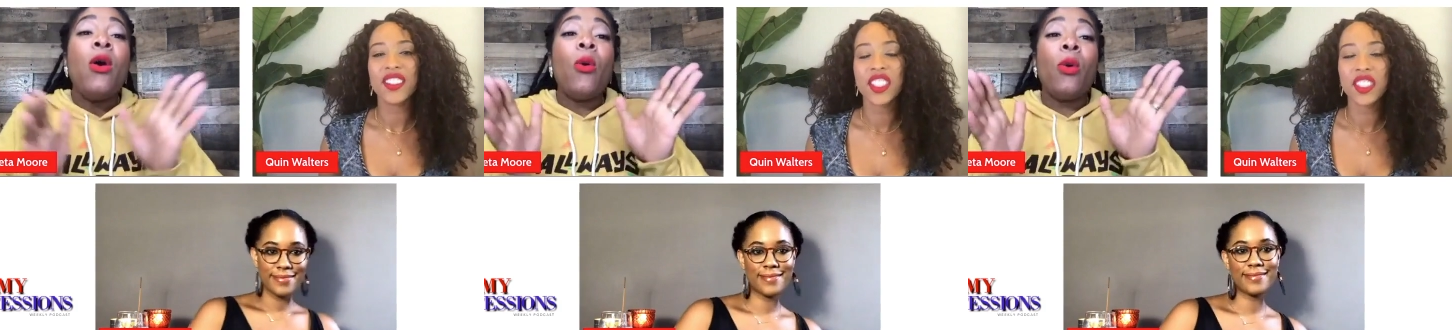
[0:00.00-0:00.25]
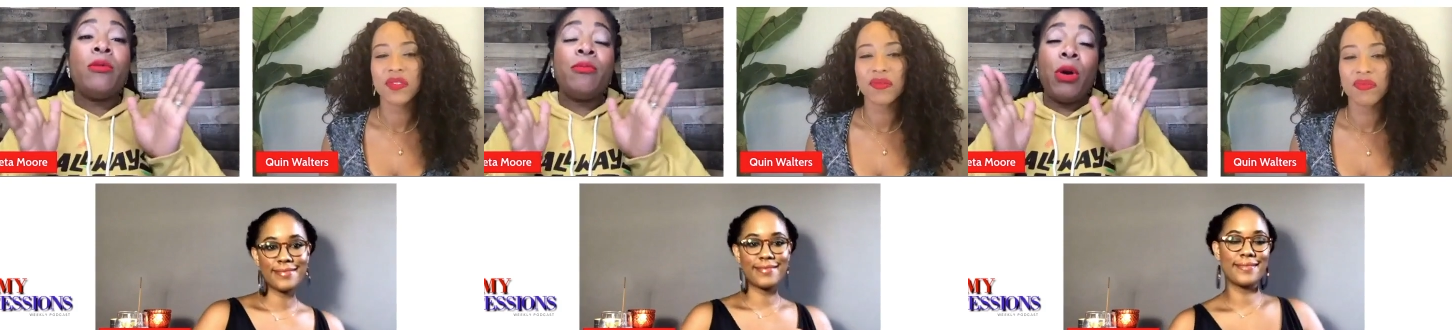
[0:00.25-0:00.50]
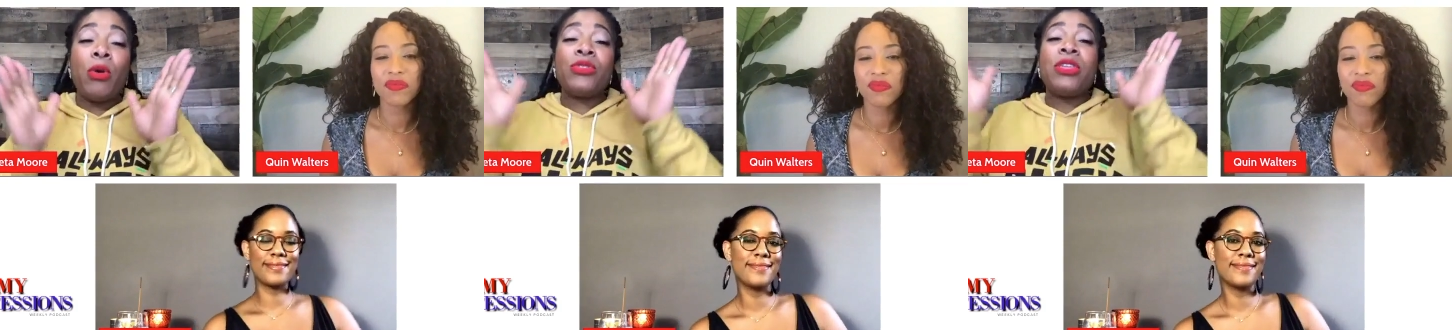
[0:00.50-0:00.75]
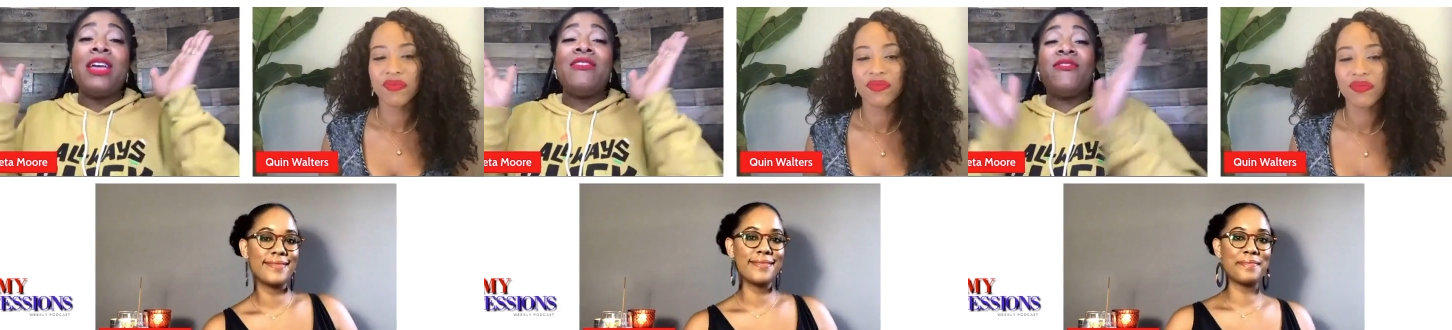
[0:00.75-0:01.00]
Speaker 1: on
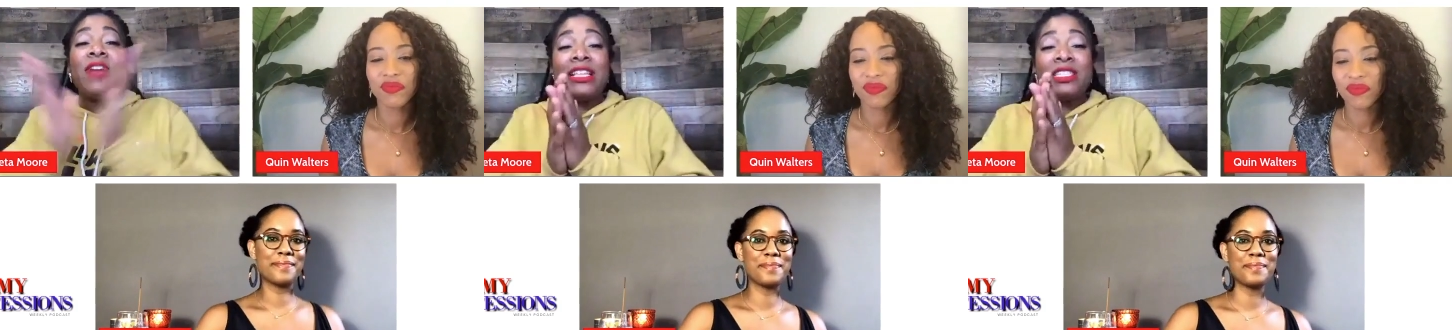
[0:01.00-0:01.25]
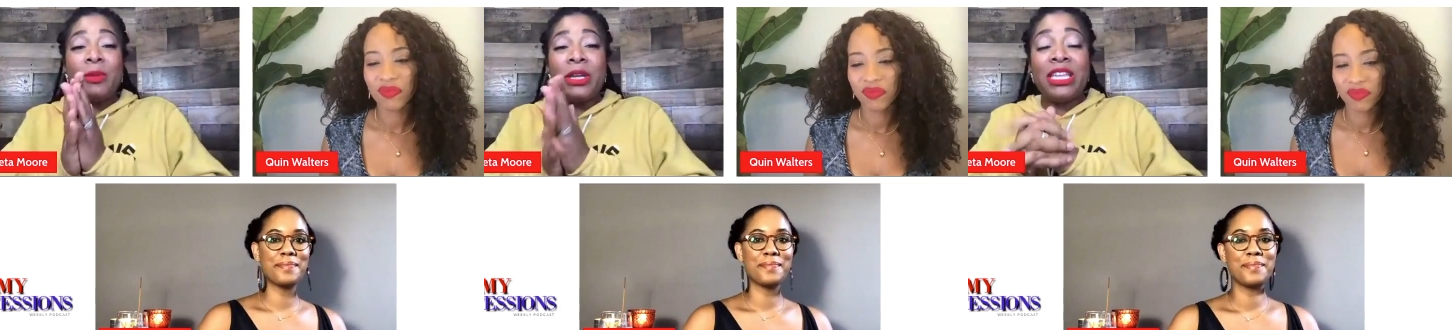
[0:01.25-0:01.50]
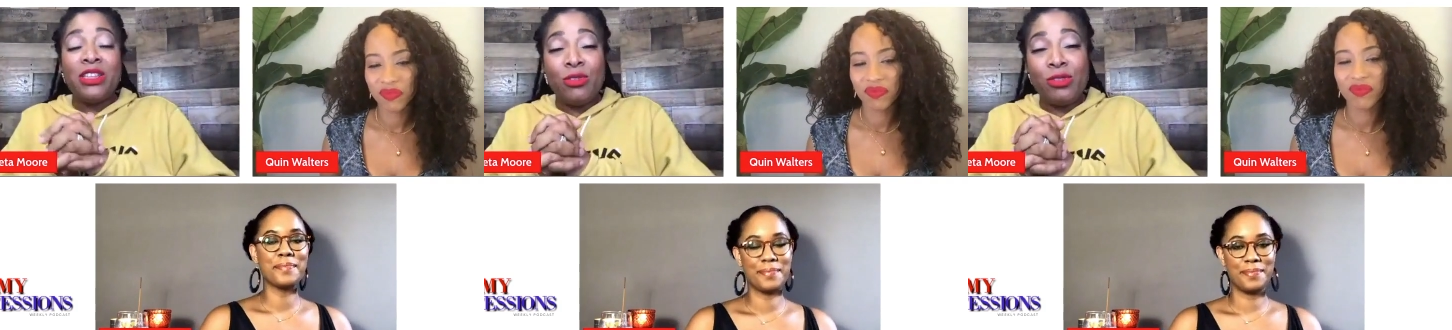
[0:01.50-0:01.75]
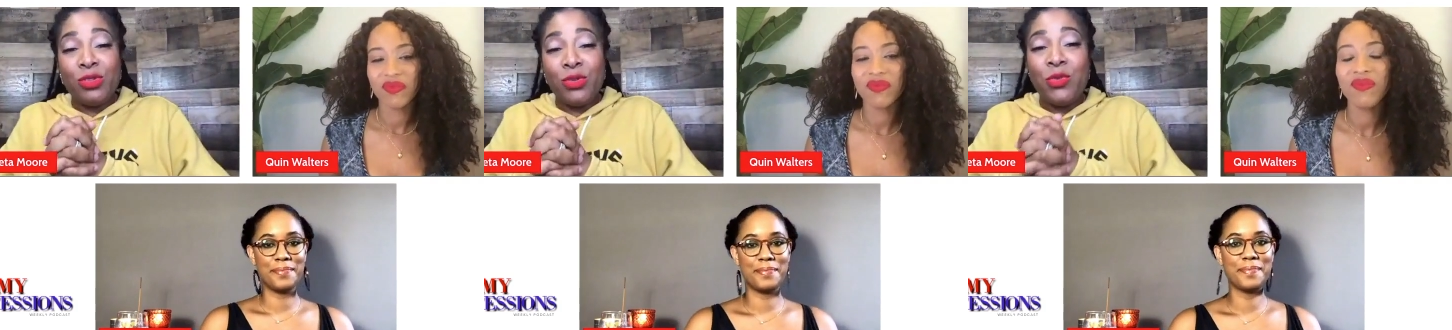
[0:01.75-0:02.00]
both Facebook and
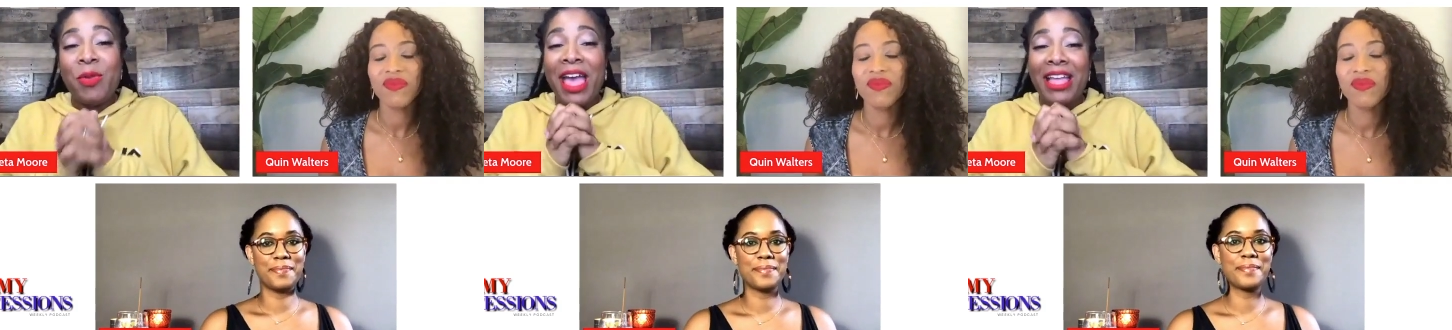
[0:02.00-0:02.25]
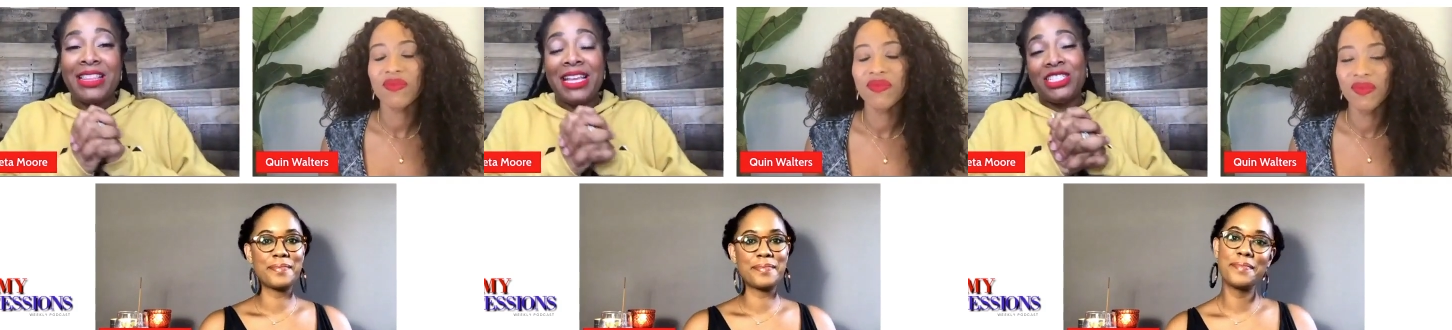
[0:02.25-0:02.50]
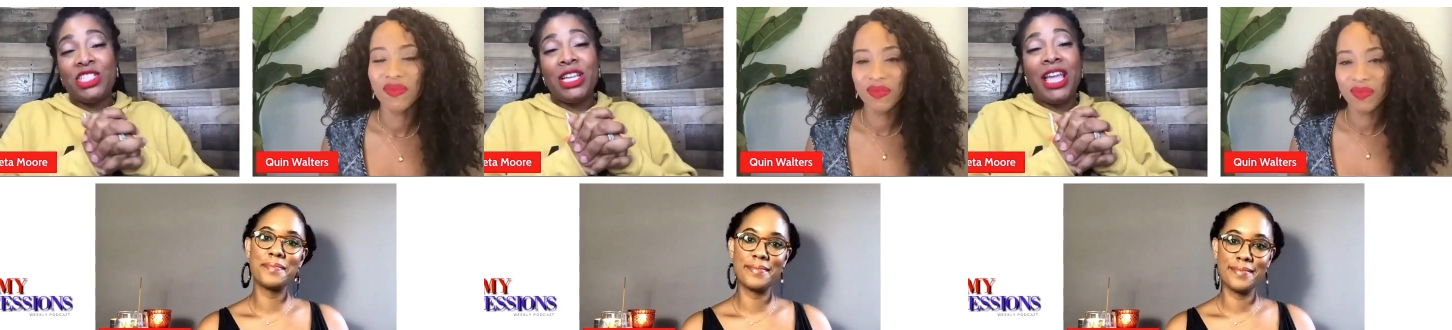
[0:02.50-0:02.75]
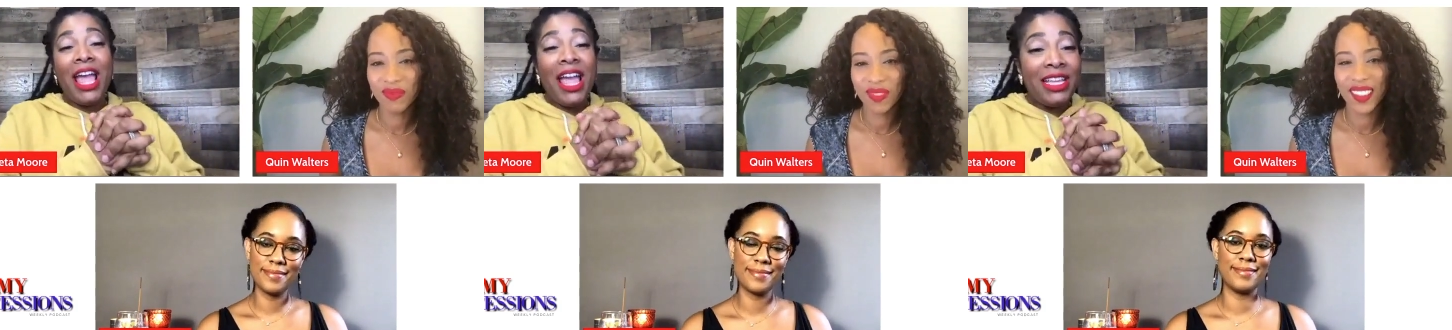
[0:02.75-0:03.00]
YouTube at That
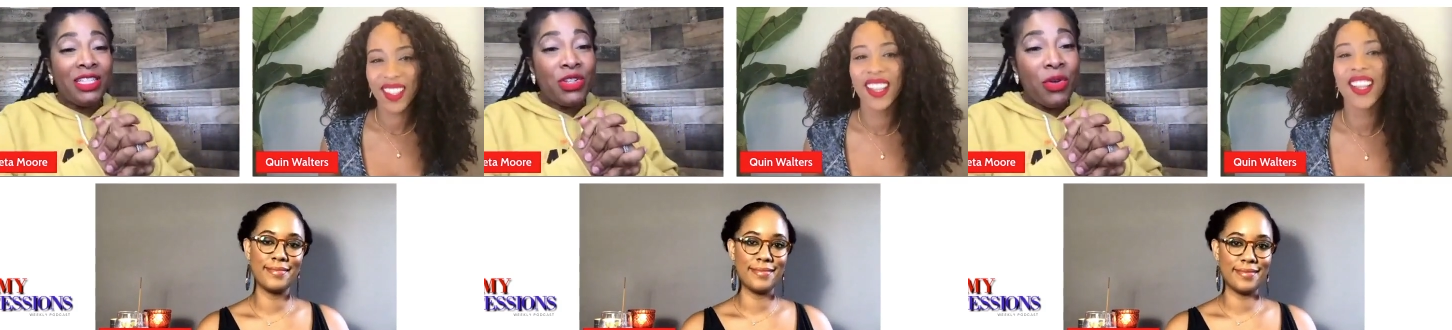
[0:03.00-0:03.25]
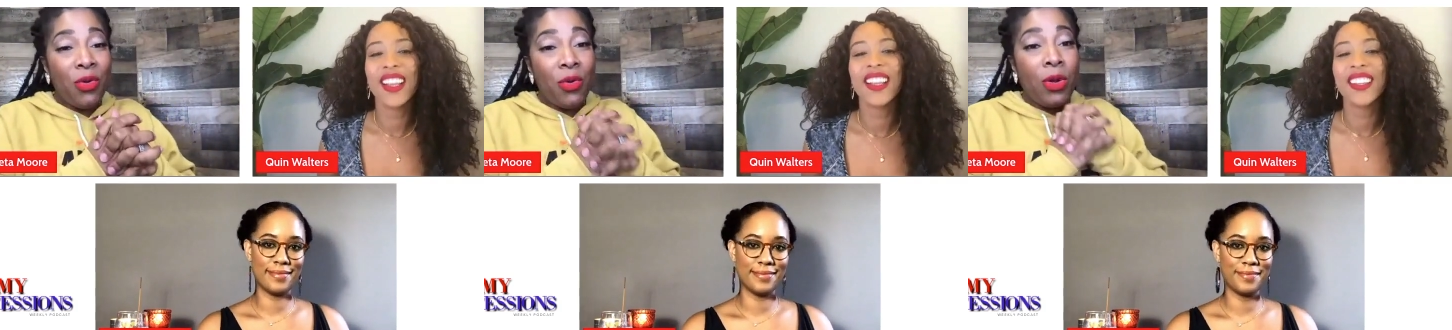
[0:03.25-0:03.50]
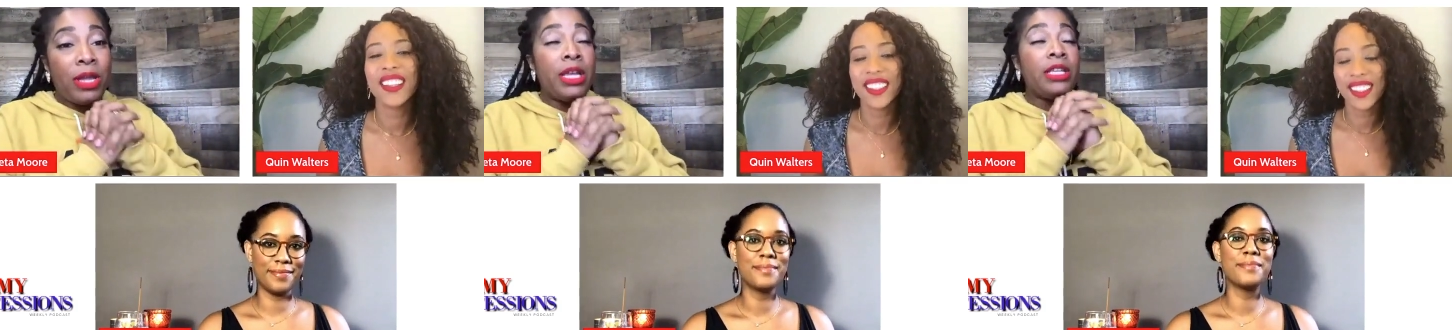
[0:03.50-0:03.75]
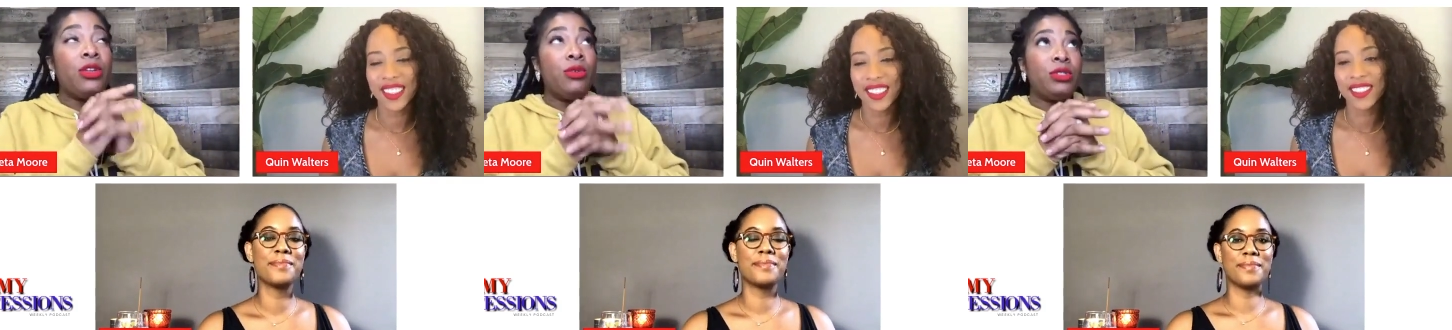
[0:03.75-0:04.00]
Chick Angel on
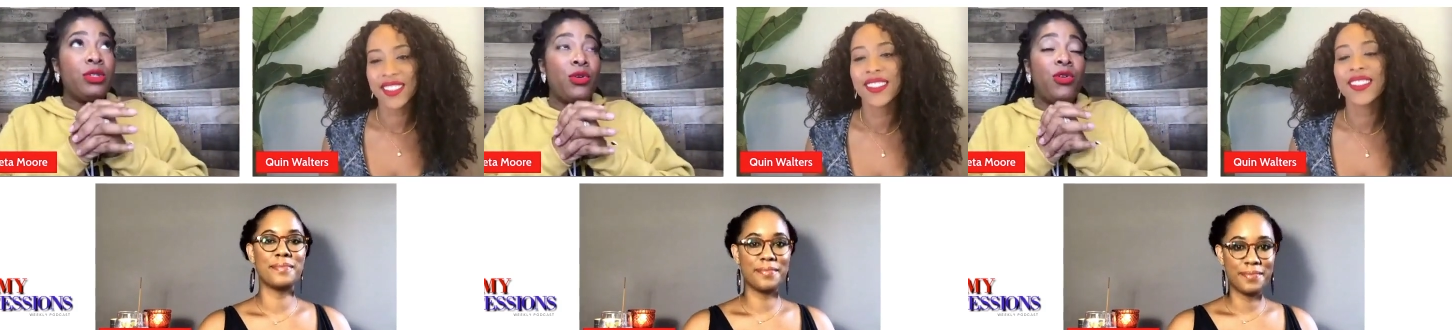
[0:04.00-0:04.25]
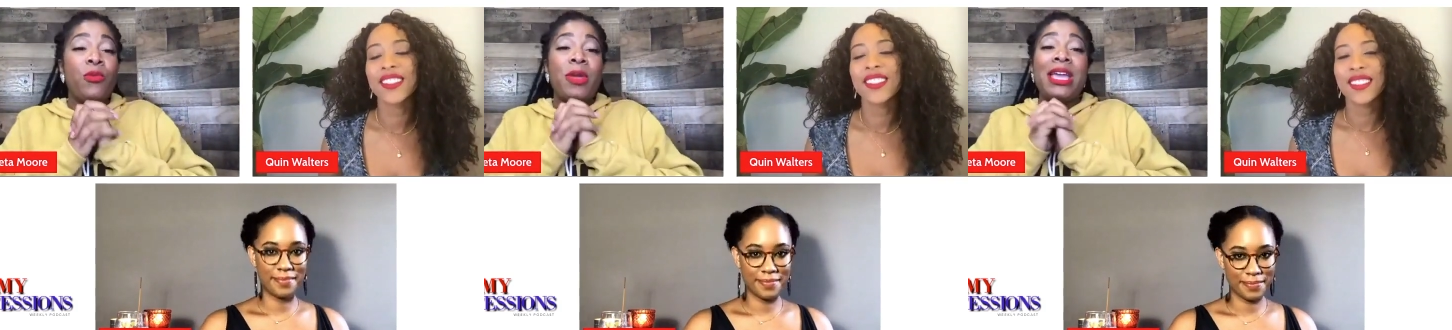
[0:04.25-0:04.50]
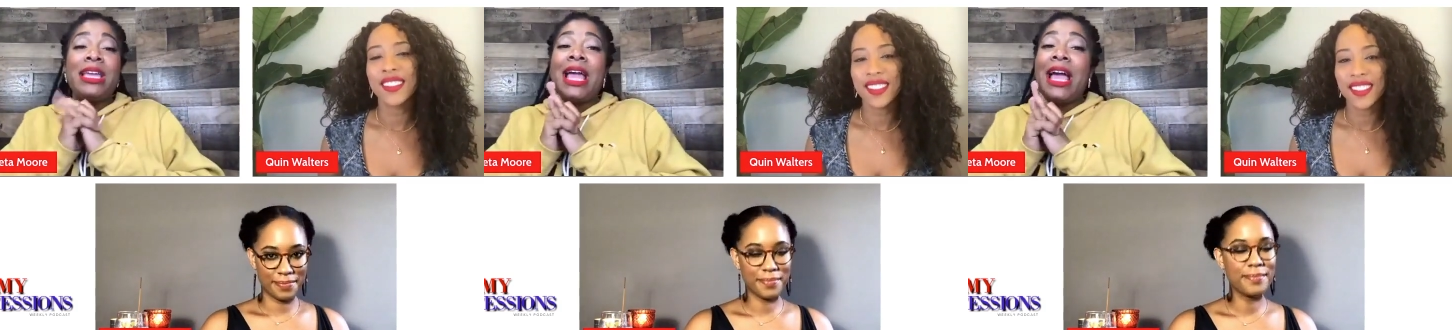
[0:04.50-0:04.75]
YouTube and